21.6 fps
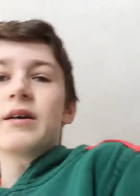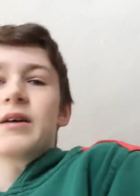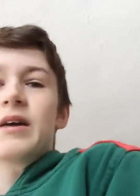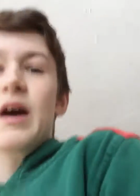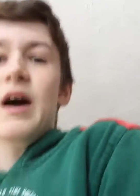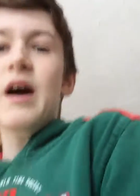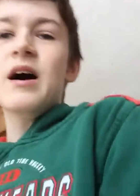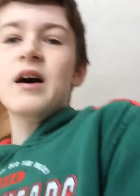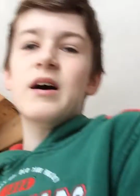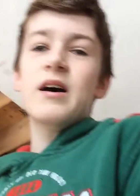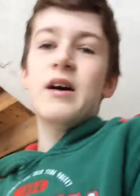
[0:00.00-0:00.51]

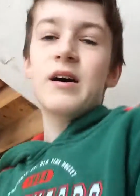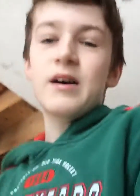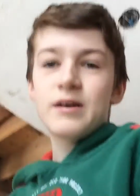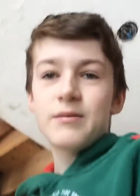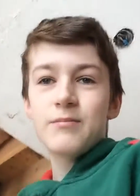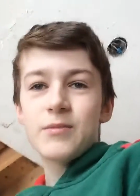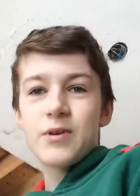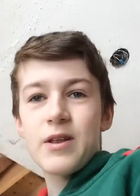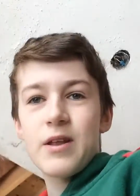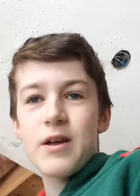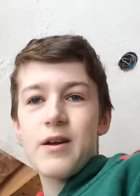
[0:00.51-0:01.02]

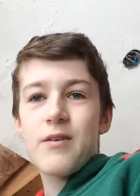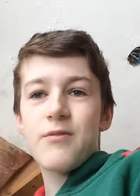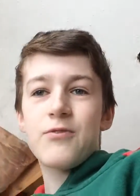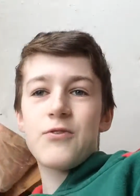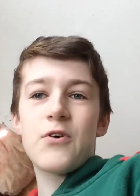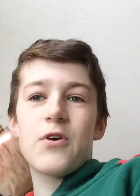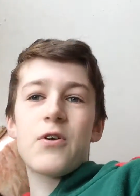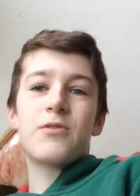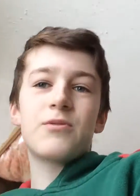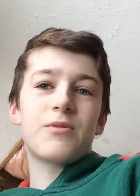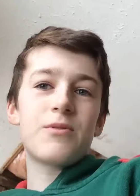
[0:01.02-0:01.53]
gonna have
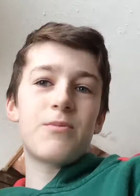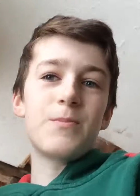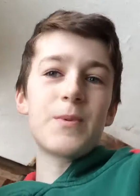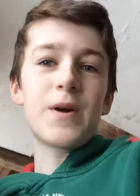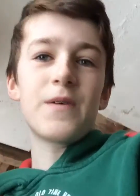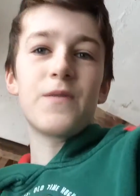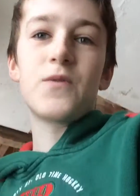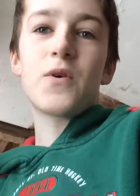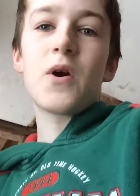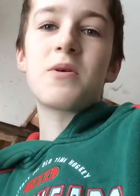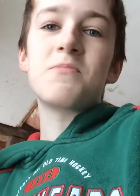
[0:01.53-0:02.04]
fun with
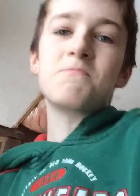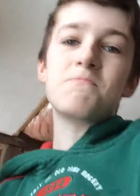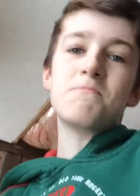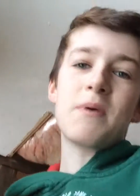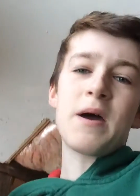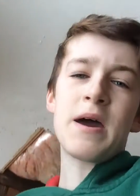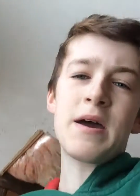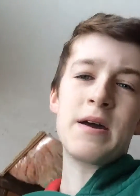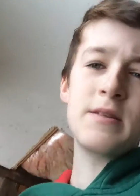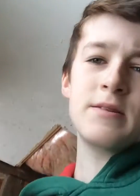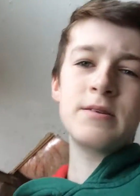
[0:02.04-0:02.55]
my friend
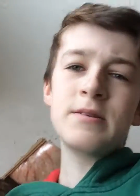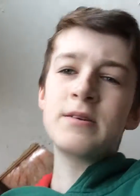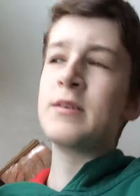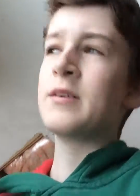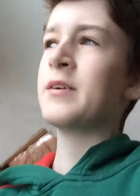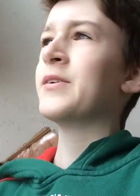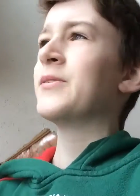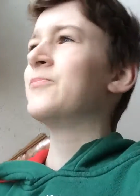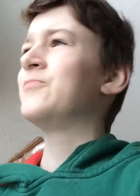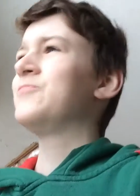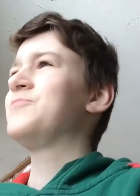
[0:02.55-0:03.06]
Ben.
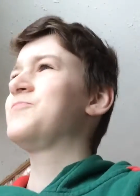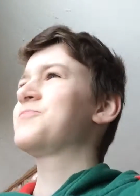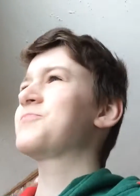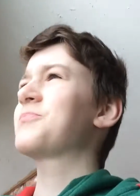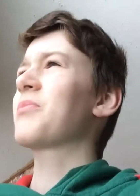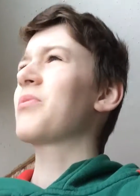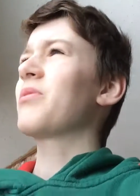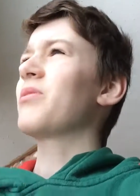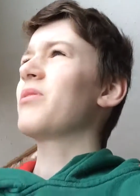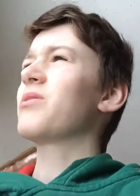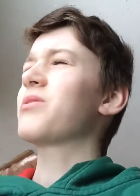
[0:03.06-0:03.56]

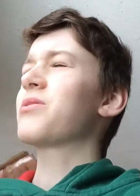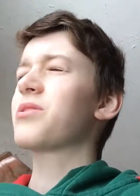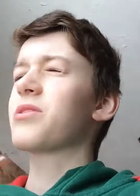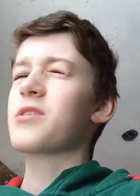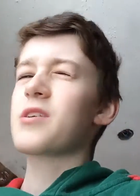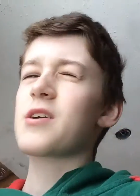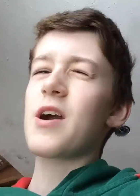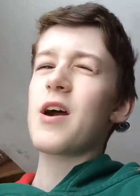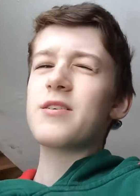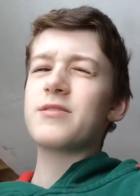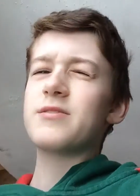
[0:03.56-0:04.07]

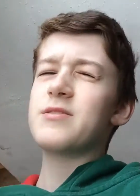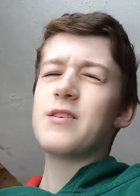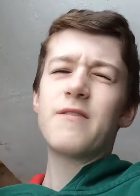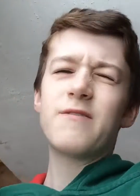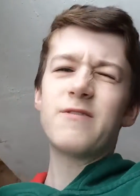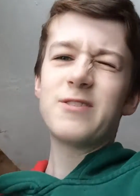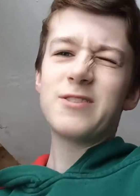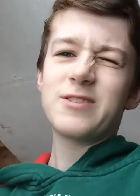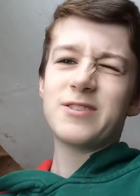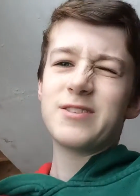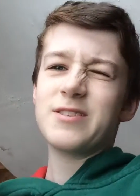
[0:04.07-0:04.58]
You guys
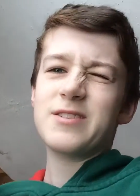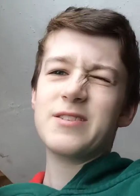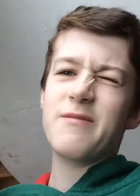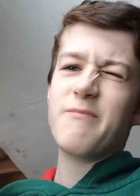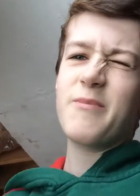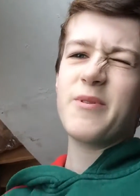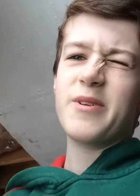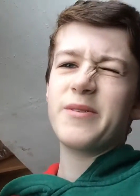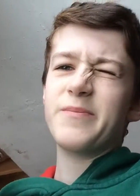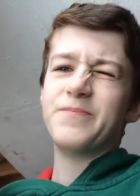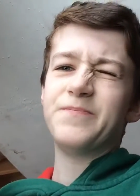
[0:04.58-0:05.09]
never seen
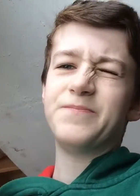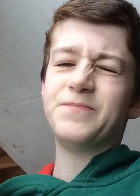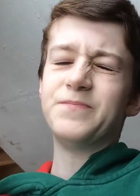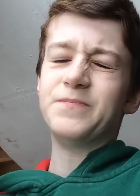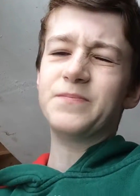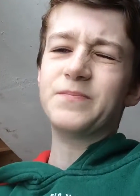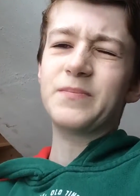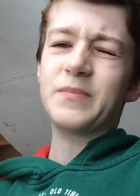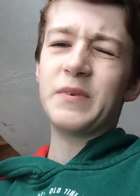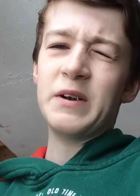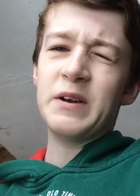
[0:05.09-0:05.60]
him
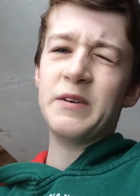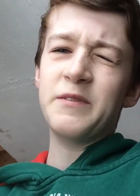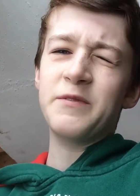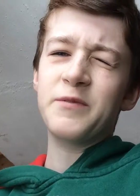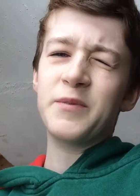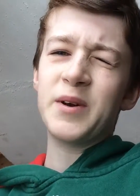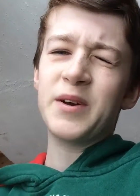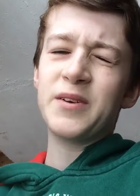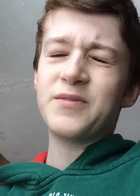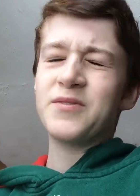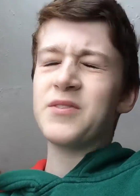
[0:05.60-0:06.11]

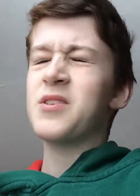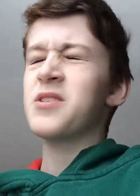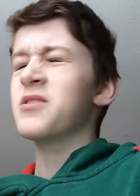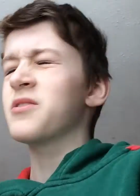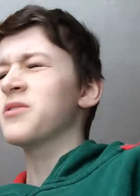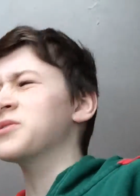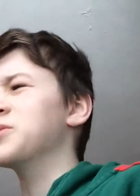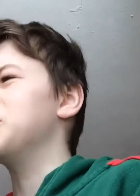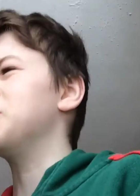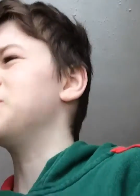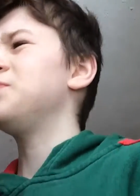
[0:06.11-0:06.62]
in my
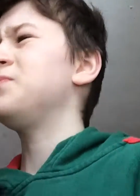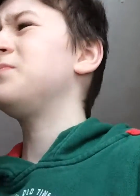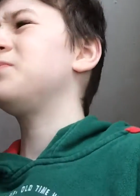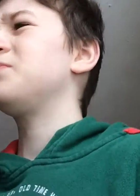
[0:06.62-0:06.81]
videos.